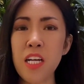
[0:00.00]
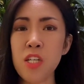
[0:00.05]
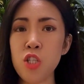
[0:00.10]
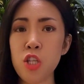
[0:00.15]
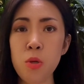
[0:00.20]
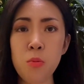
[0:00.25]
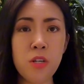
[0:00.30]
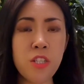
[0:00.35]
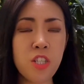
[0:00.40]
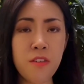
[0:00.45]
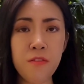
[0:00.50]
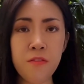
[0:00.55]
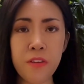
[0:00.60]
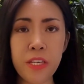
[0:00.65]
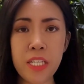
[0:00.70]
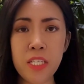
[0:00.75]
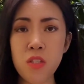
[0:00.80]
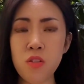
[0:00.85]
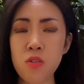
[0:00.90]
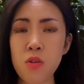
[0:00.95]
Tuition
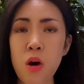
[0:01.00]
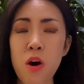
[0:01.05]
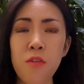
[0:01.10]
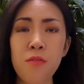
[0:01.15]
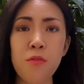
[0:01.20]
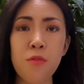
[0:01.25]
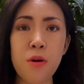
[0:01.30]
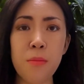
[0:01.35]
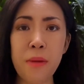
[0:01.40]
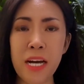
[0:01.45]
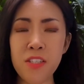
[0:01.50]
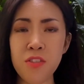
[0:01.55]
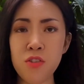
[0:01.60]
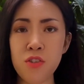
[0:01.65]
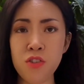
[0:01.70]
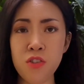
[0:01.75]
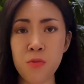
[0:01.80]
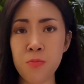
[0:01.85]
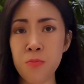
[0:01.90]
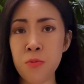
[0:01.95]
fees for a
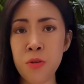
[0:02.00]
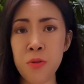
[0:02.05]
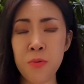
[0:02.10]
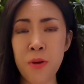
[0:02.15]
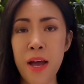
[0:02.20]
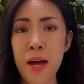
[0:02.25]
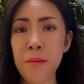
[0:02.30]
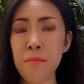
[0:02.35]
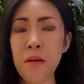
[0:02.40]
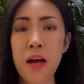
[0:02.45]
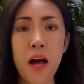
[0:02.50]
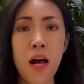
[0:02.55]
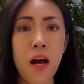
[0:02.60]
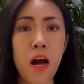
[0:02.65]
master's program